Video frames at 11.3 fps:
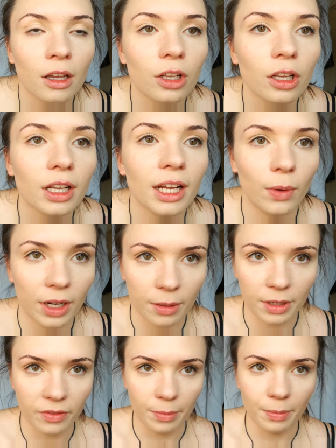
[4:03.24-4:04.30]
You look like quite a bit
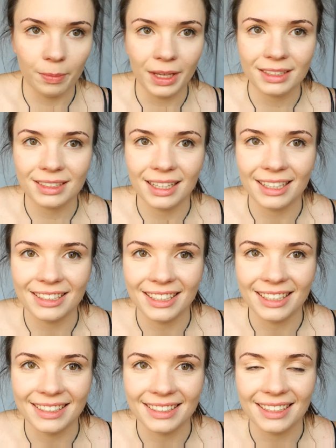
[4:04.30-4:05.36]
of a mess now, as you
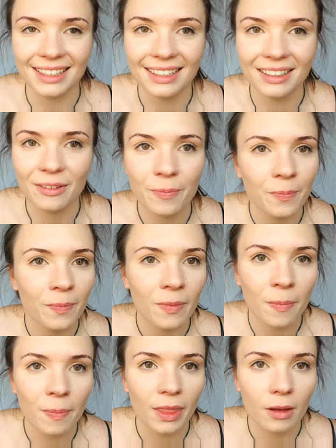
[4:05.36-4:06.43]
can see.
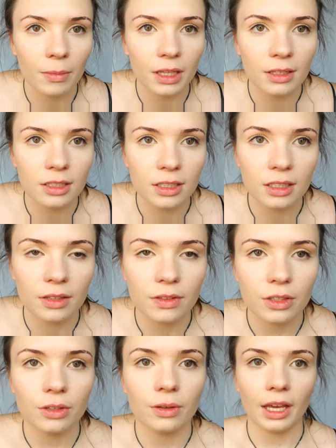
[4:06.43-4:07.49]
But this just gives
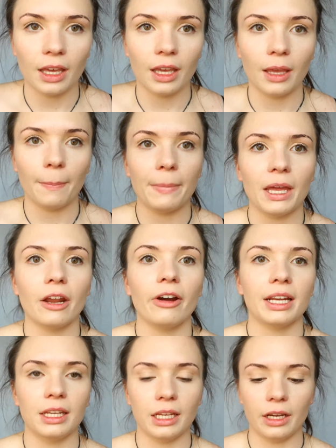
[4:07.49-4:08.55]
you a better
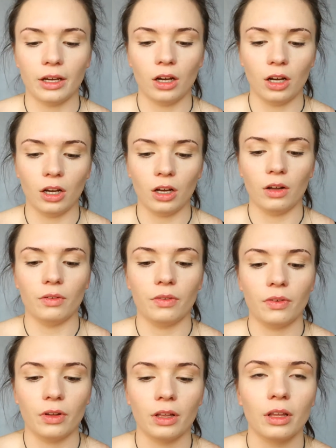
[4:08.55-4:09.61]
idea of
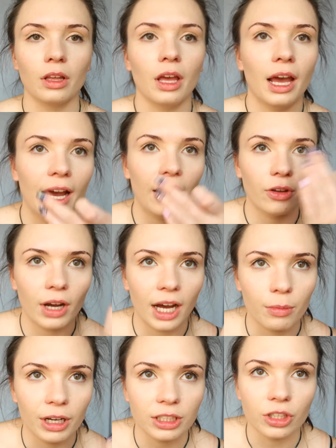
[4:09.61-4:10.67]
how your
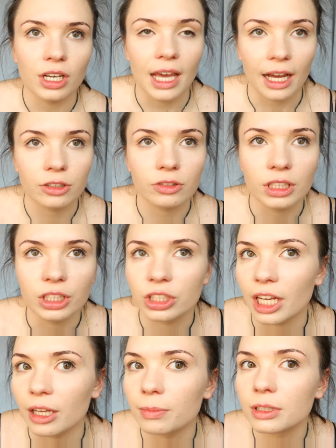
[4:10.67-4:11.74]
eyebrows are naturally
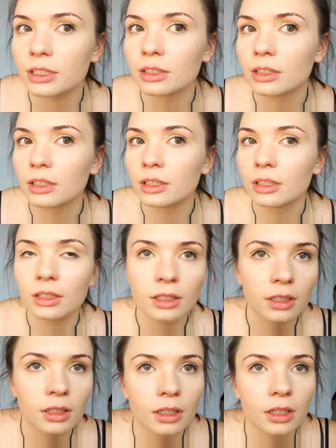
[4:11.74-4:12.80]
shaped
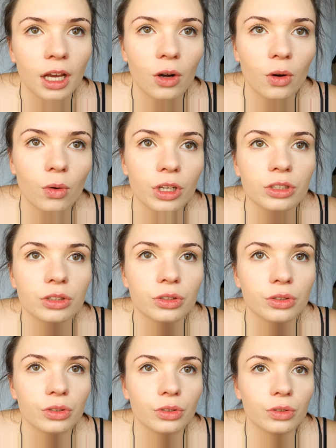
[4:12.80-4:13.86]
according
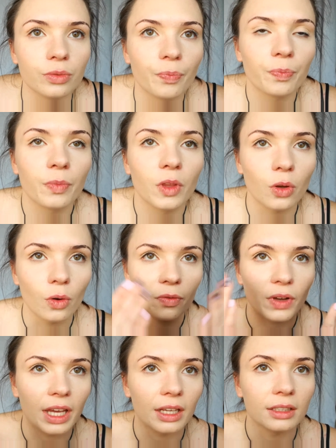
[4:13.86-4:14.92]
to your
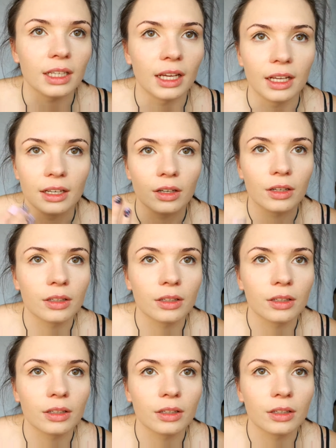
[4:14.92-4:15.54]
face and